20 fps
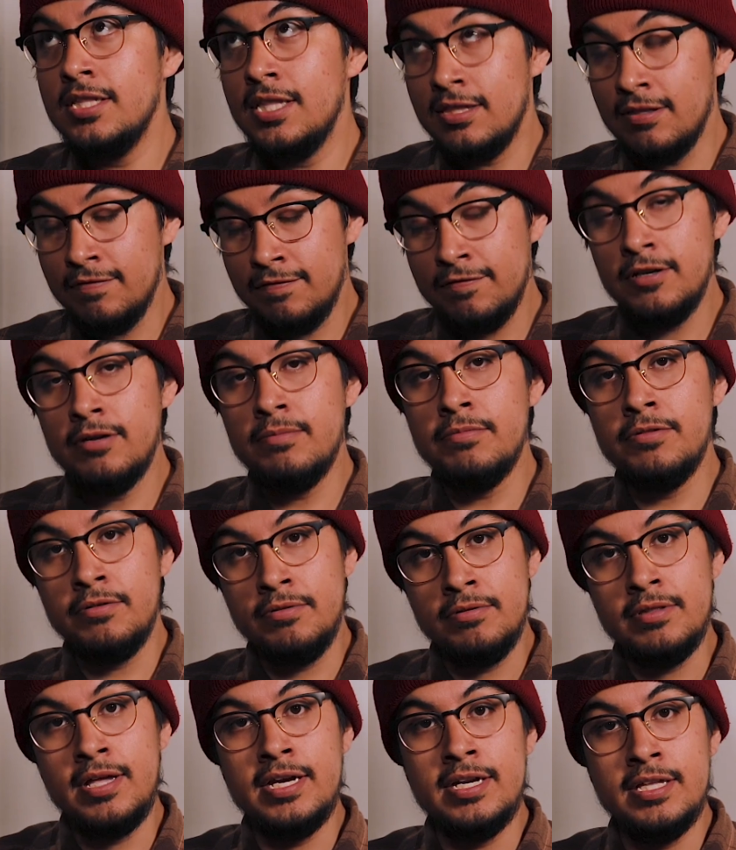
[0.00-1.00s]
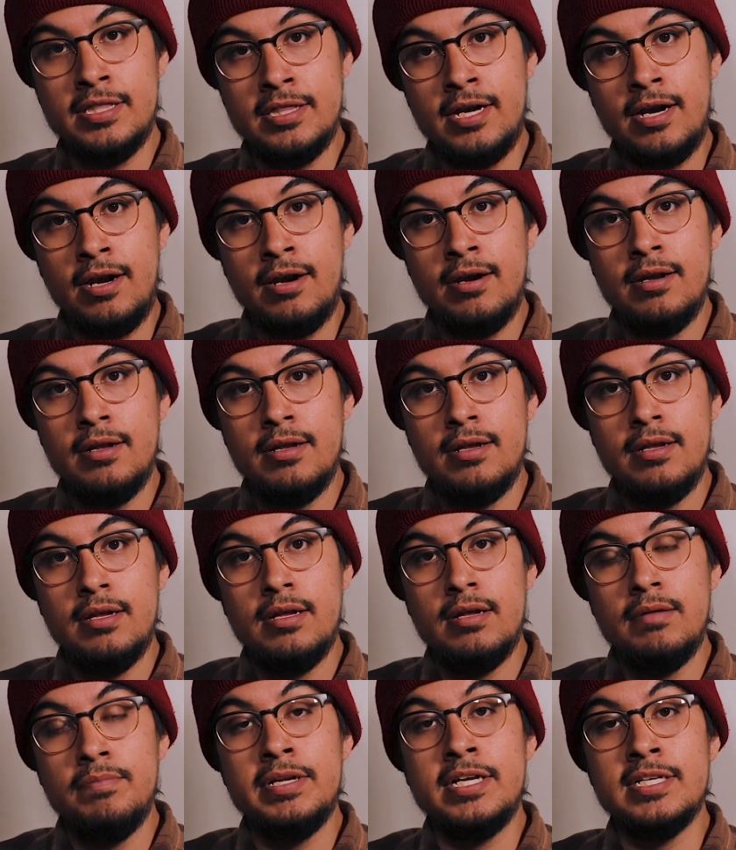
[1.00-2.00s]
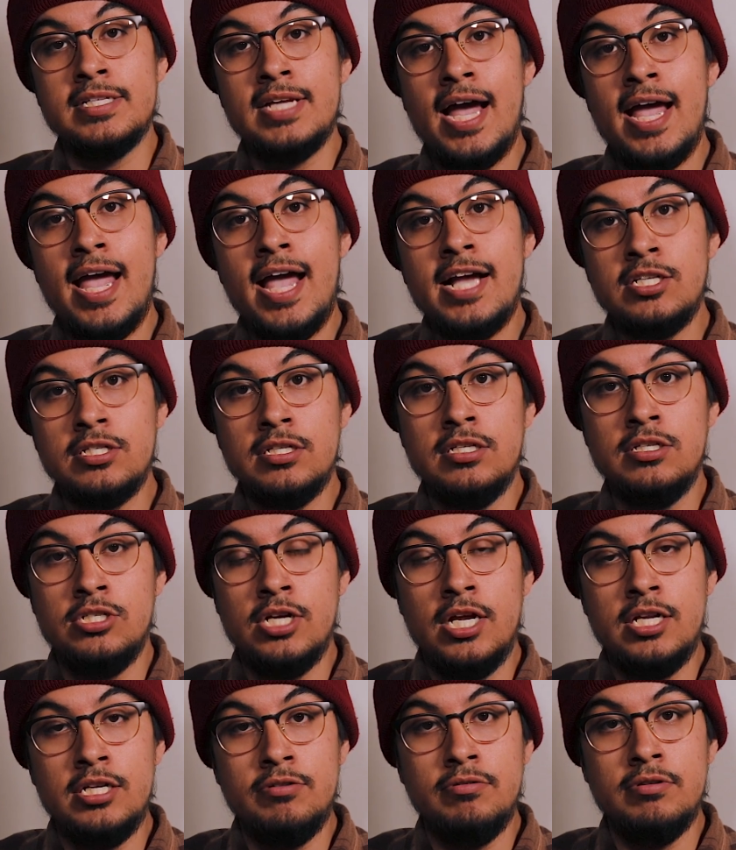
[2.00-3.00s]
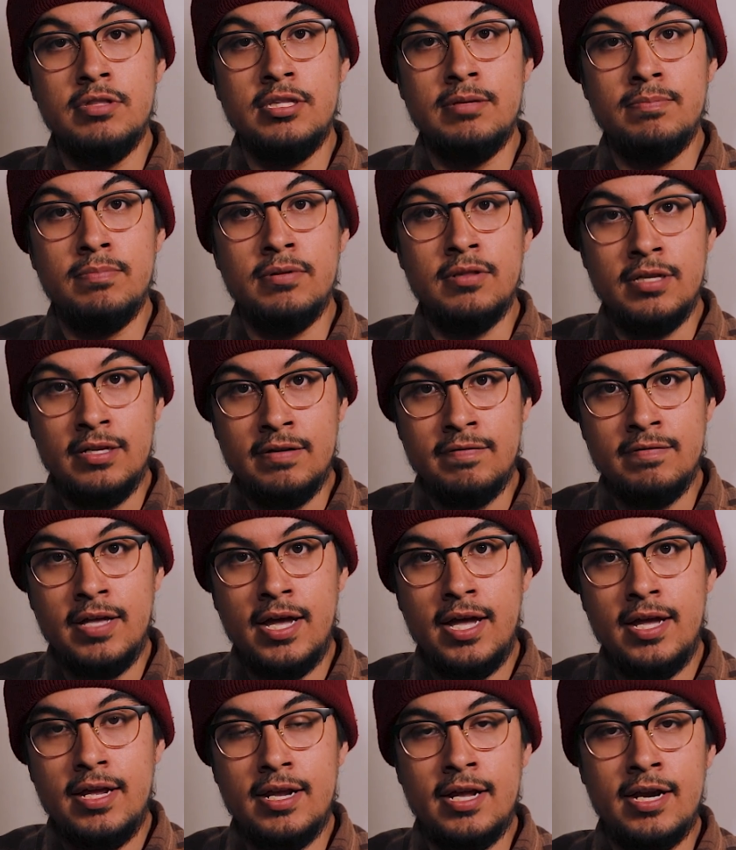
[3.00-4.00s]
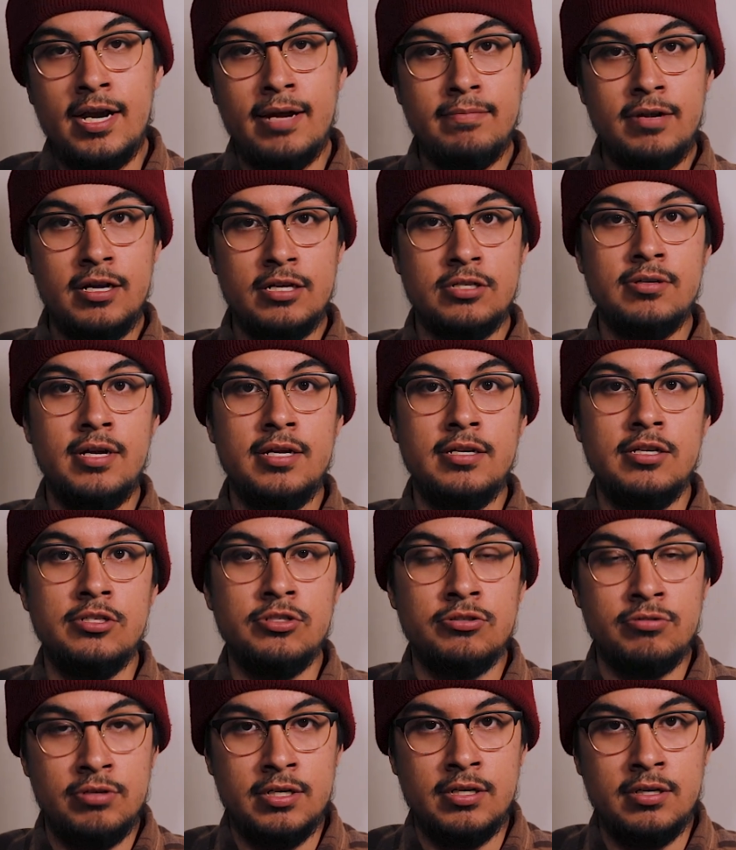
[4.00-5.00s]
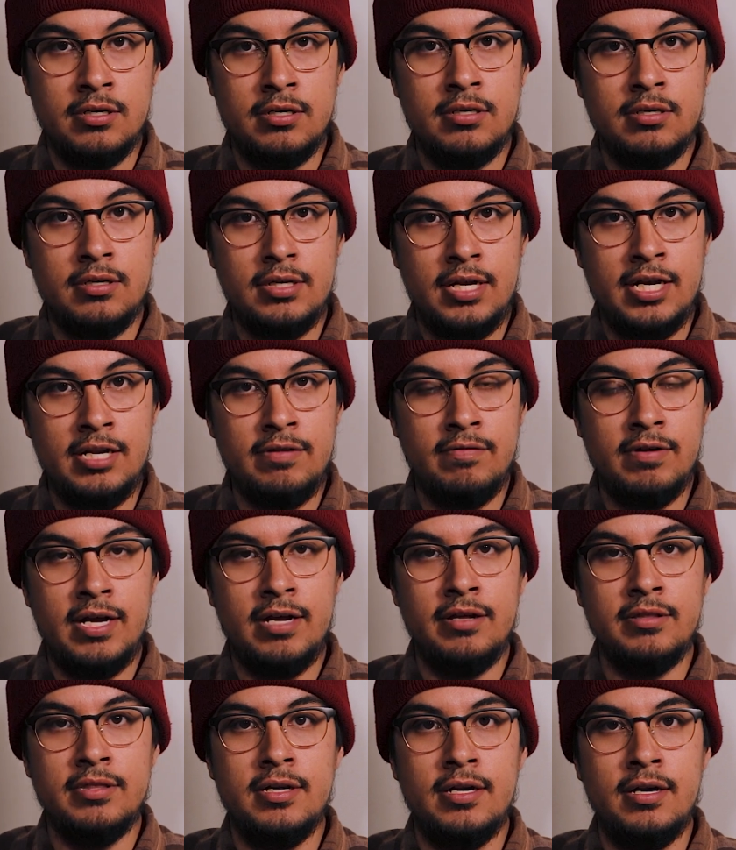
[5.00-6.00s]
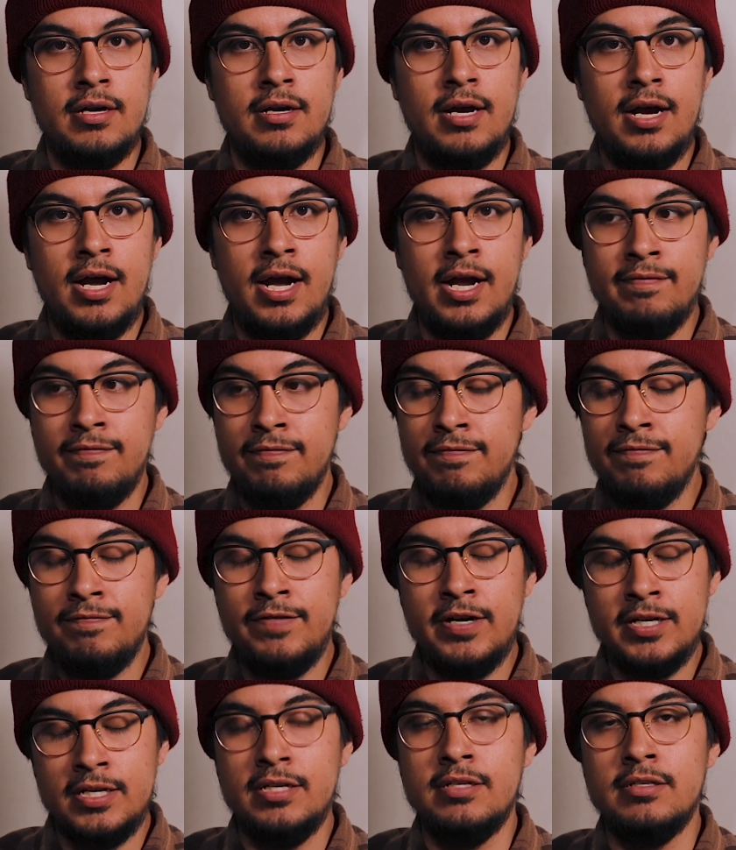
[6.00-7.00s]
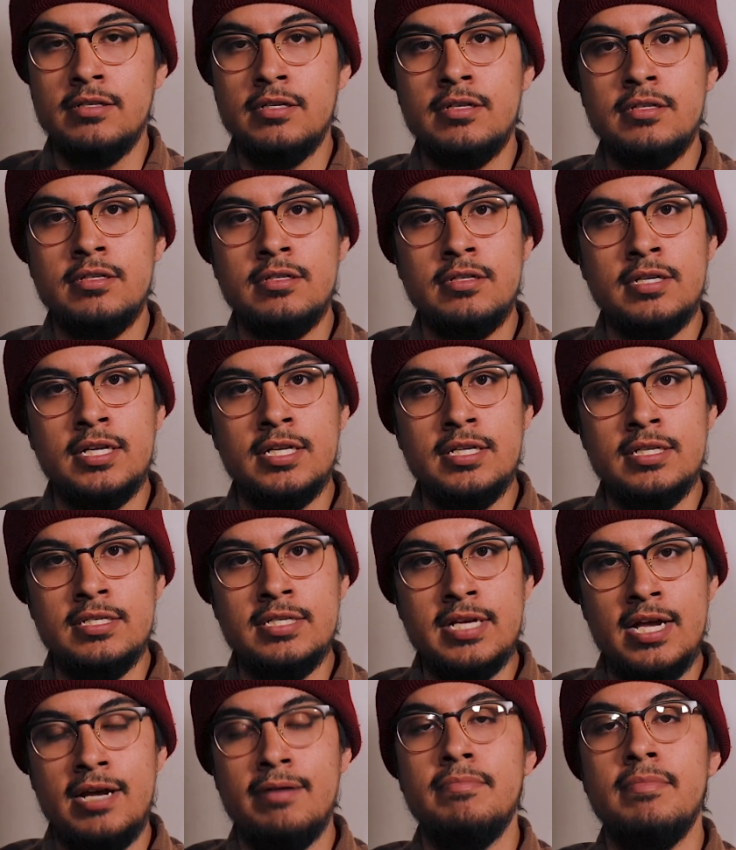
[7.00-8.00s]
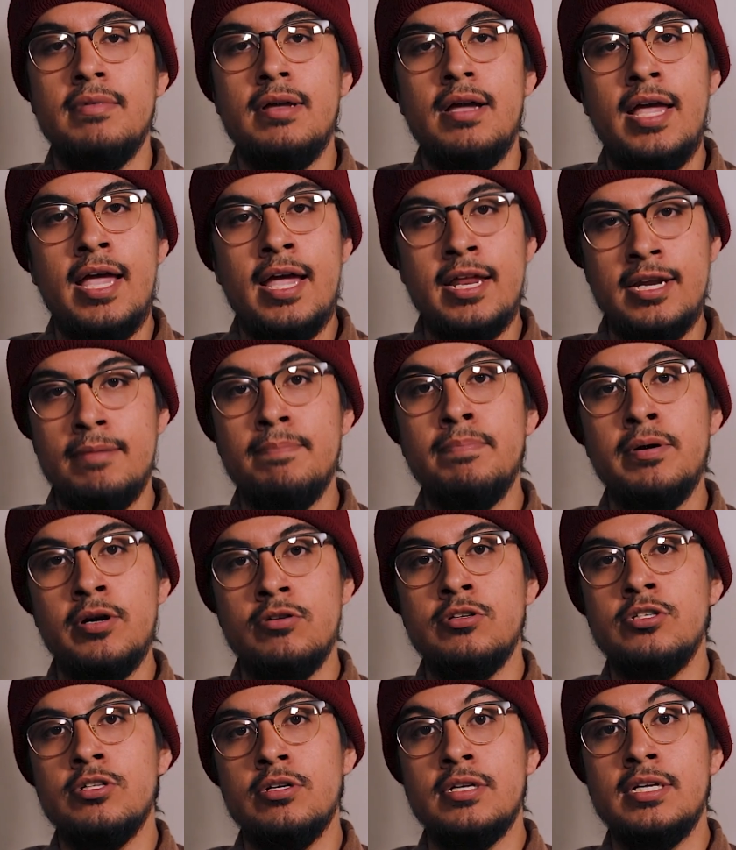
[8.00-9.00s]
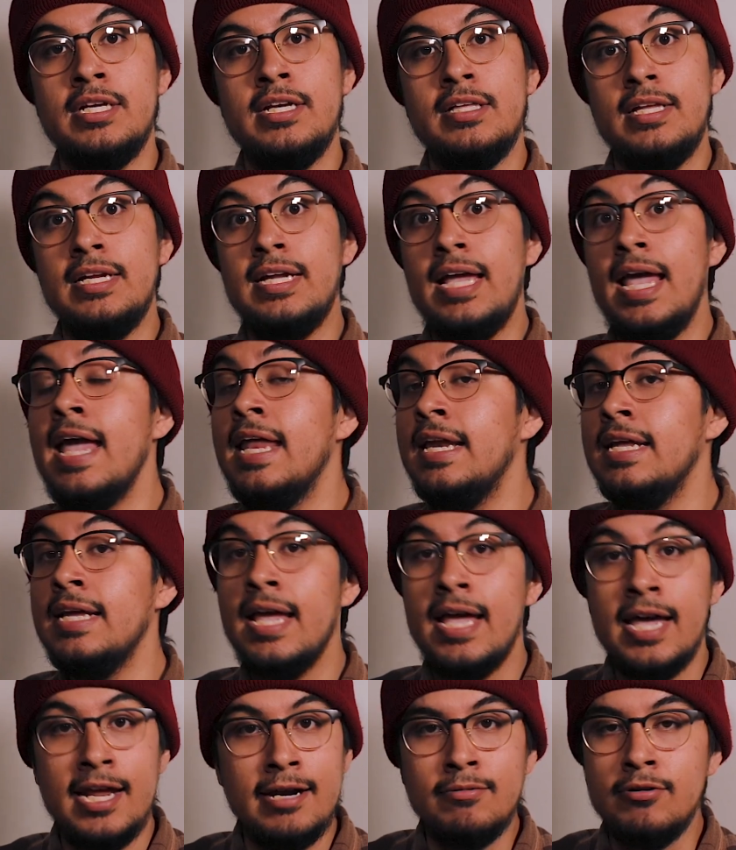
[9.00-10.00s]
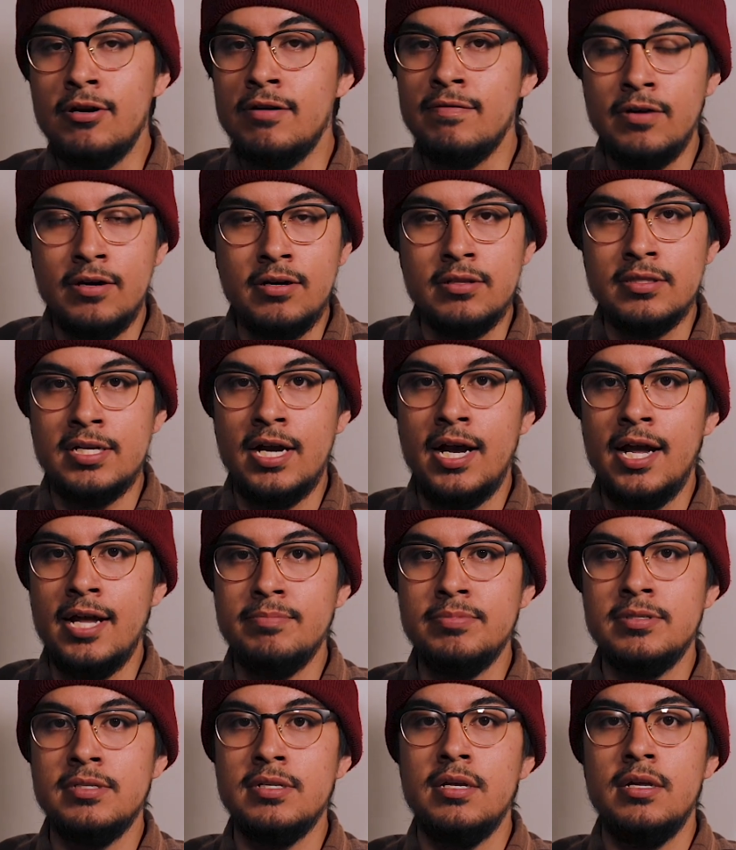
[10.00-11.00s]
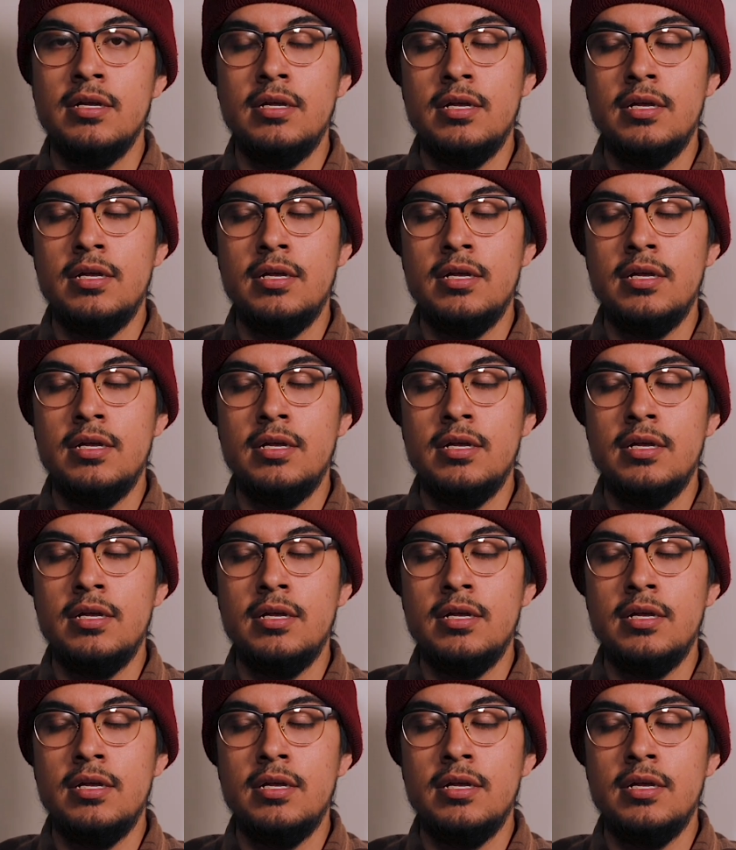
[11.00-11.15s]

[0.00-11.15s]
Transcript: the film threw that in there, because I actually genuinely believe that, and I'm not trying to trigger anyone out there. I fucking condemn any poacher killing any animal of all types.